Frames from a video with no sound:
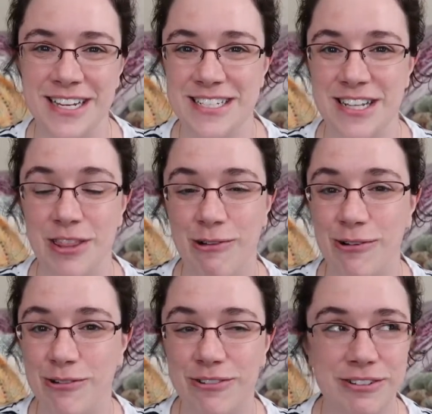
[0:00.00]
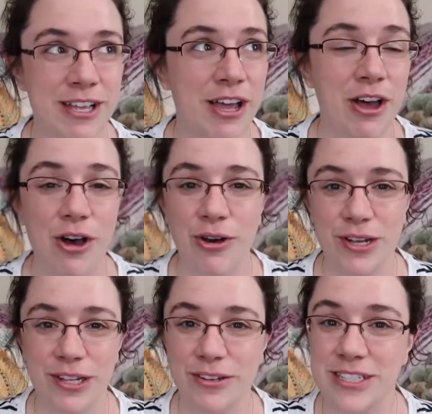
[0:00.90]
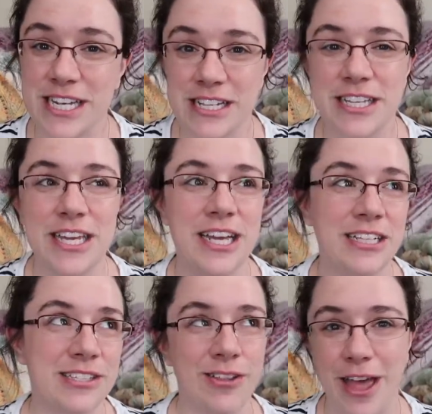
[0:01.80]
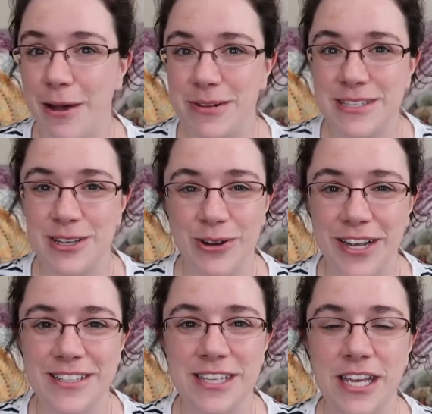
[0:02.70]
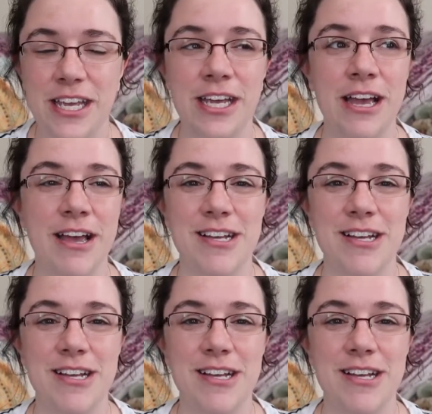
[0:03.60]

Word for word: I did the whole Joji Locatelli kit, so that was crazy.